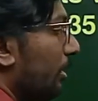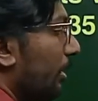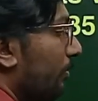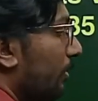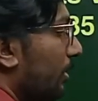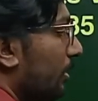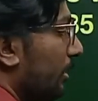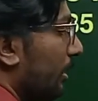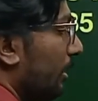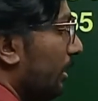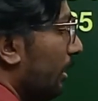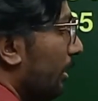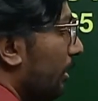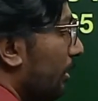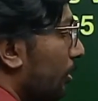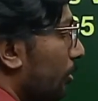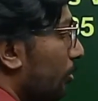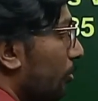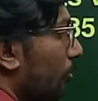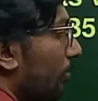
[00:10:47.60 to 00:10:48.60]
everything,
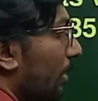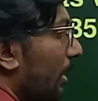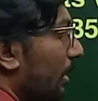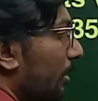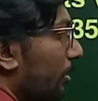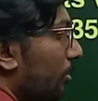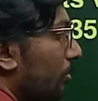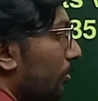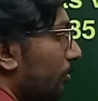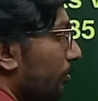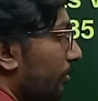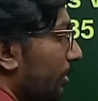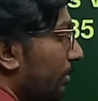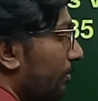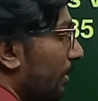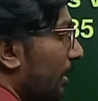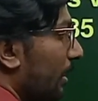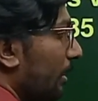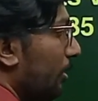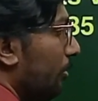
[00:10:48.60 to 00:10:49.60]
u value, v
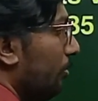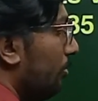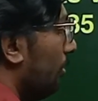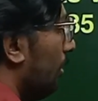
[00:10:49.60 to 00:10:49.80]
value,